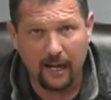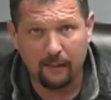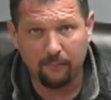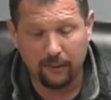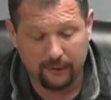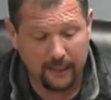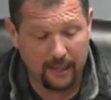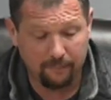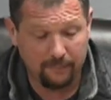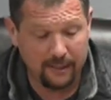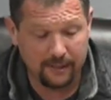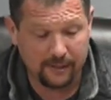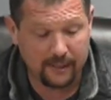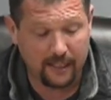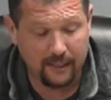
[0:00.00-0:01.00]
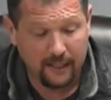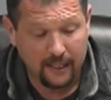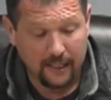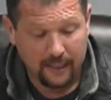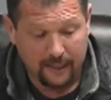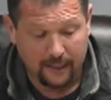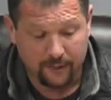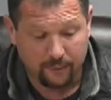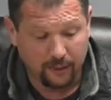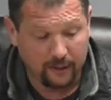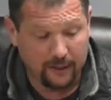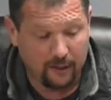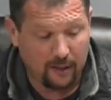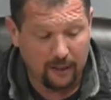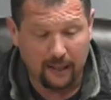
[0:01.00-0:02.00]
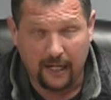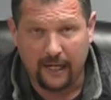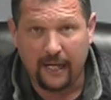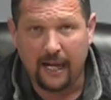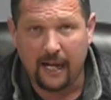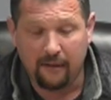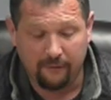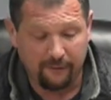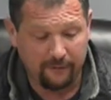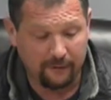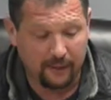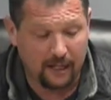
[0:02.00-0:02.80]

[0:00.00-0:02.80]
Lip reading: With that being said, that's really all I have.